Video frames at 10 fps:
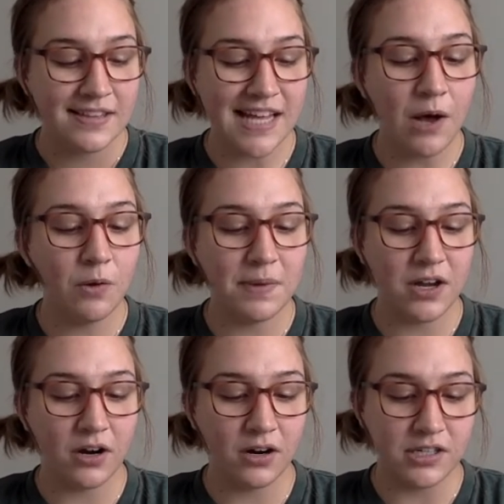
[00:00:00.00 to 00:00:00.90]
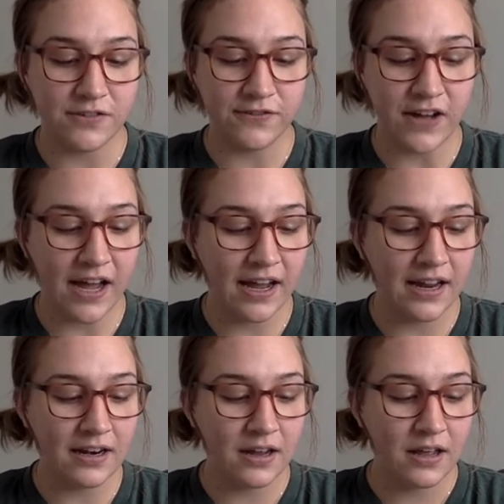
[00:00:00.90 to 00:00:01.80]
"That will be her
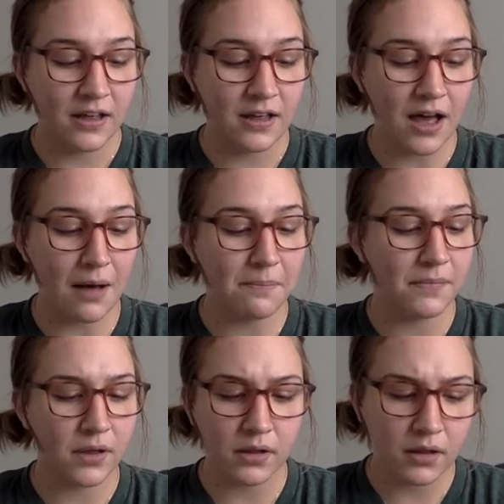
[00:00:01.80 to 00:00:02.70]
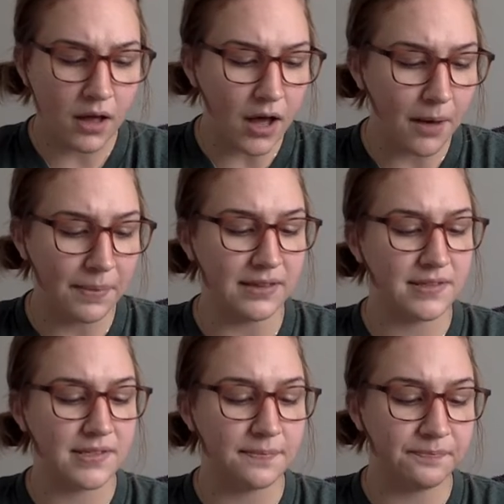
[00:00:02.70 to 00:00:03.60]
divine
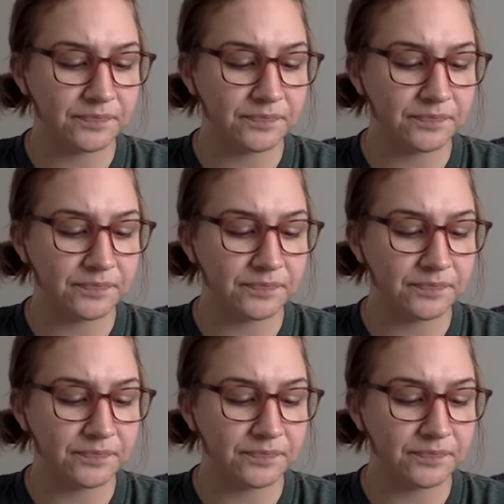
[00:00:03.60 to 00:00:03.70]
comeuppance."